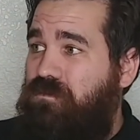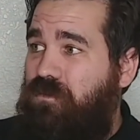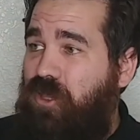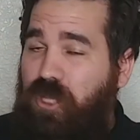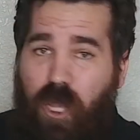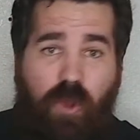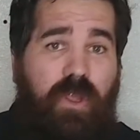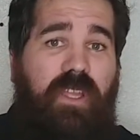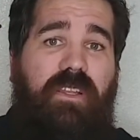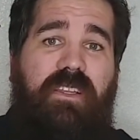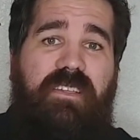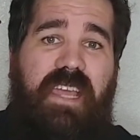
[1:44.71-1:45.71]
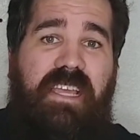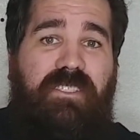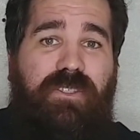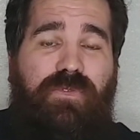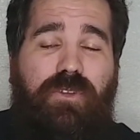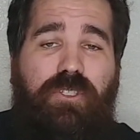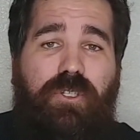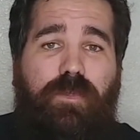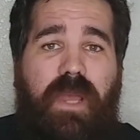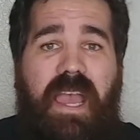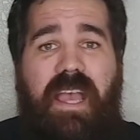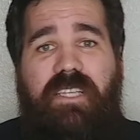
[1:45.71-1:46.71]
Logan in Days of Future
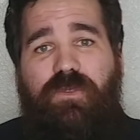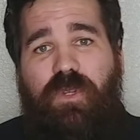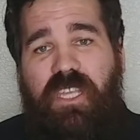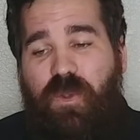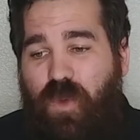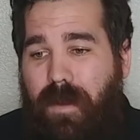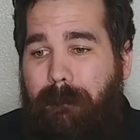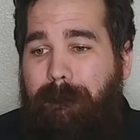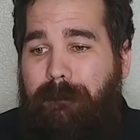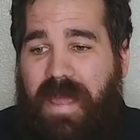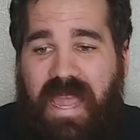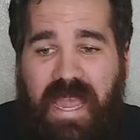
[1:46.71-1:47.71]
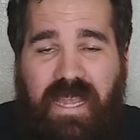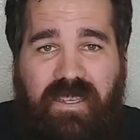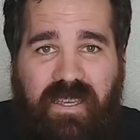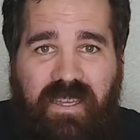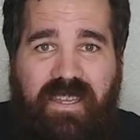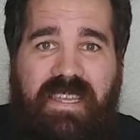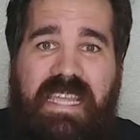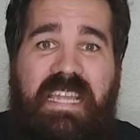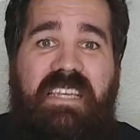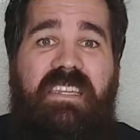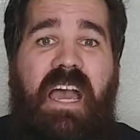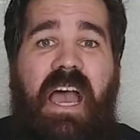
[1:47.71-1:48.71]
Past, when he went back
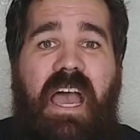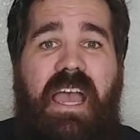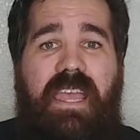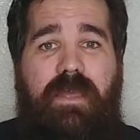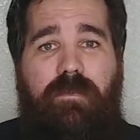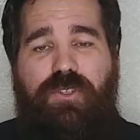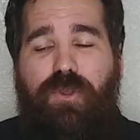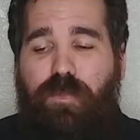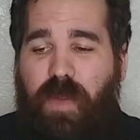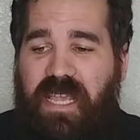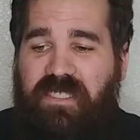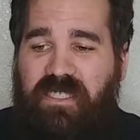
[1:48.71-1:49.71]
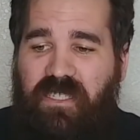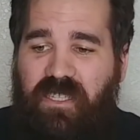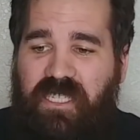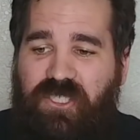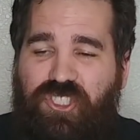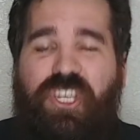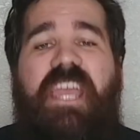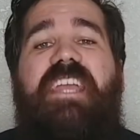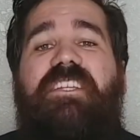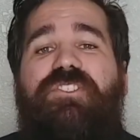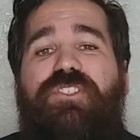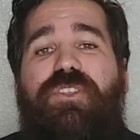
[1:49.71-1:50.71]
in time to basically
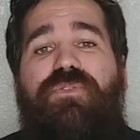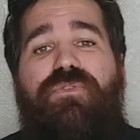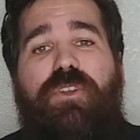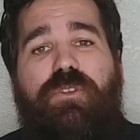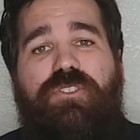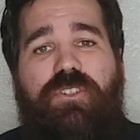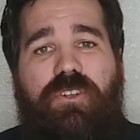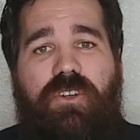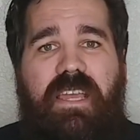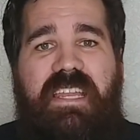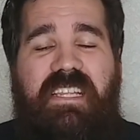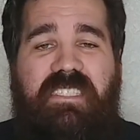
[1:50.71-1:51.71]
change the future and to